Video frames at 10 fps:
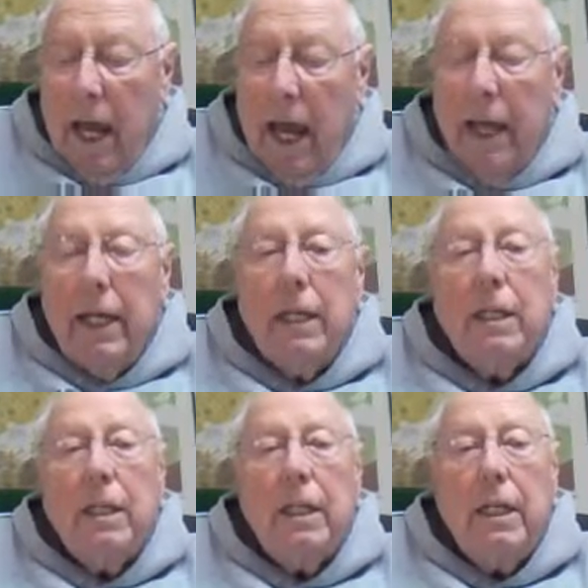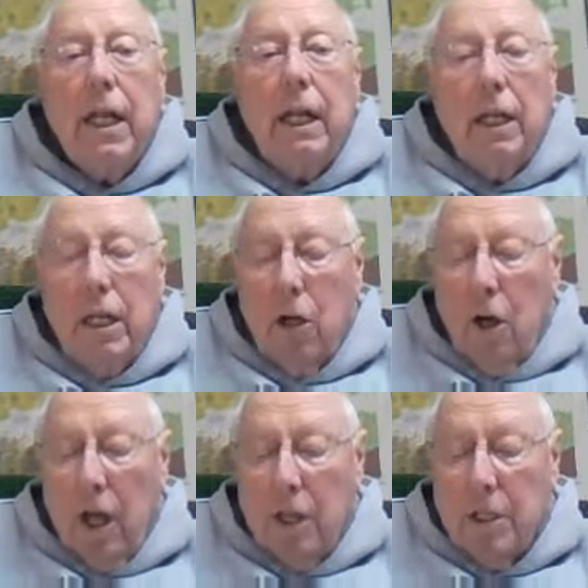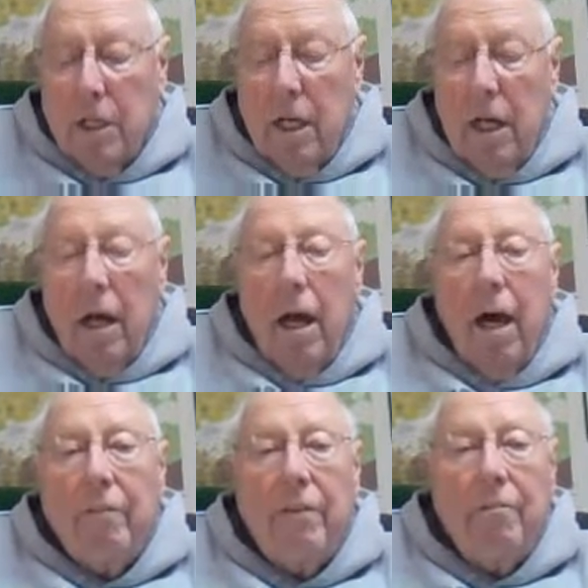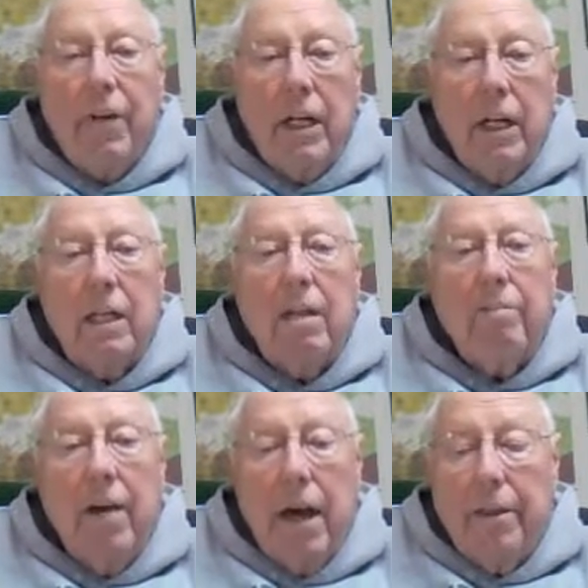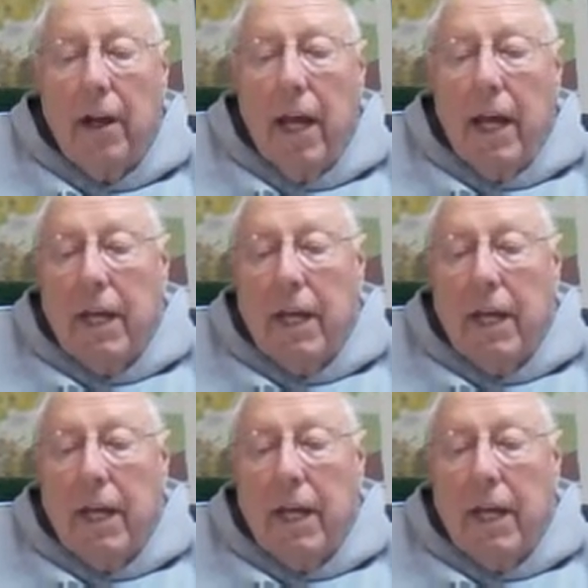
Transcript: adding to the deadly cost of invading the fatherland.